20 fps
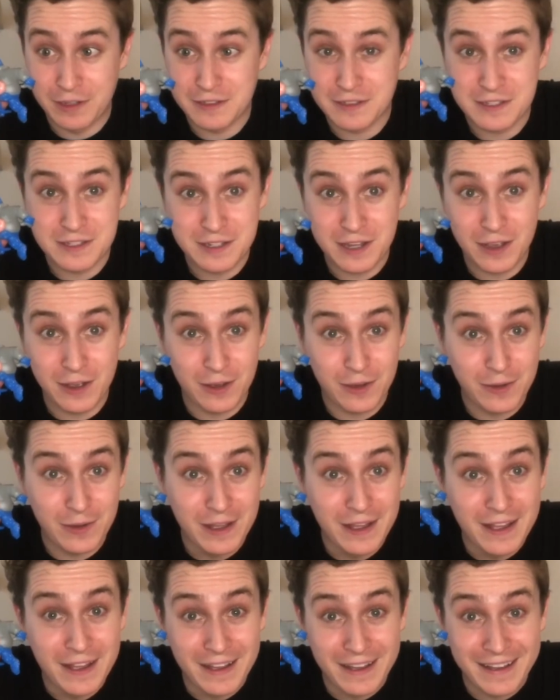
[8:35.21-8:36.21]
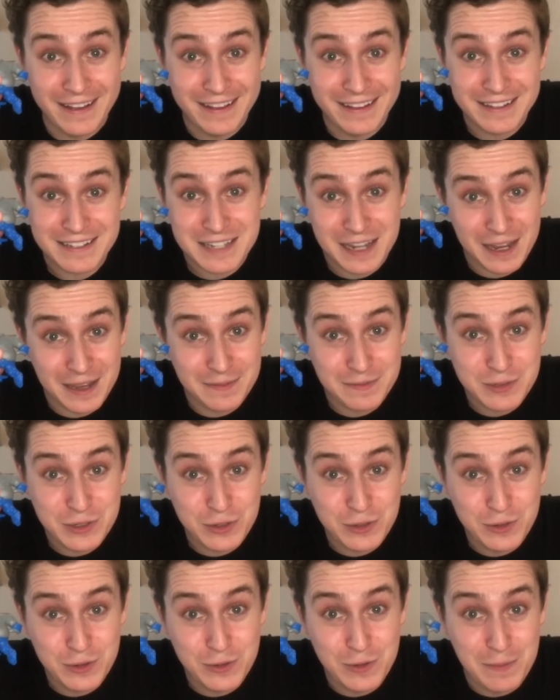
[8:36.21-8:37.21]
So, time
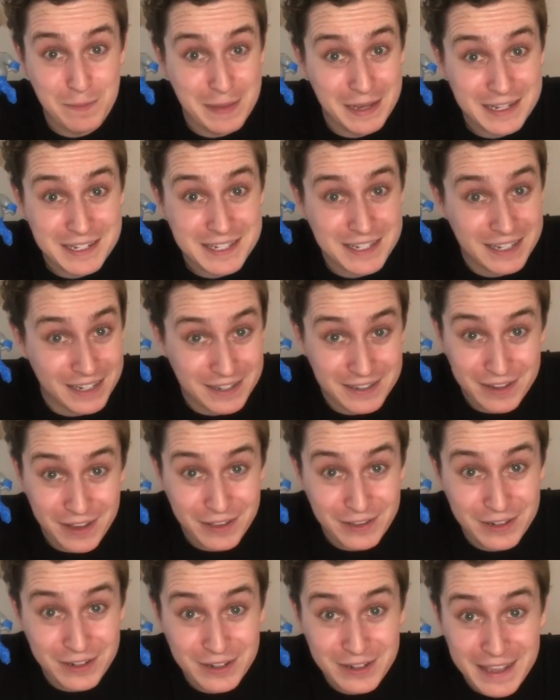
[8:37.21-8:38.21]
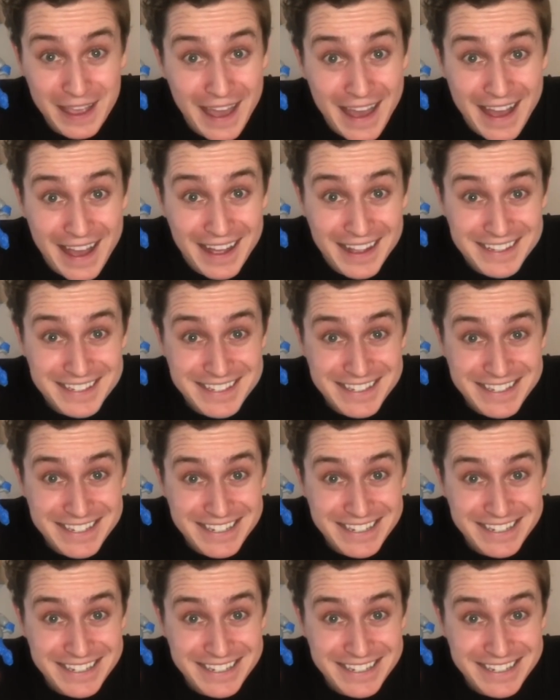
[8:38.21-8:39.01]
to mix another cast.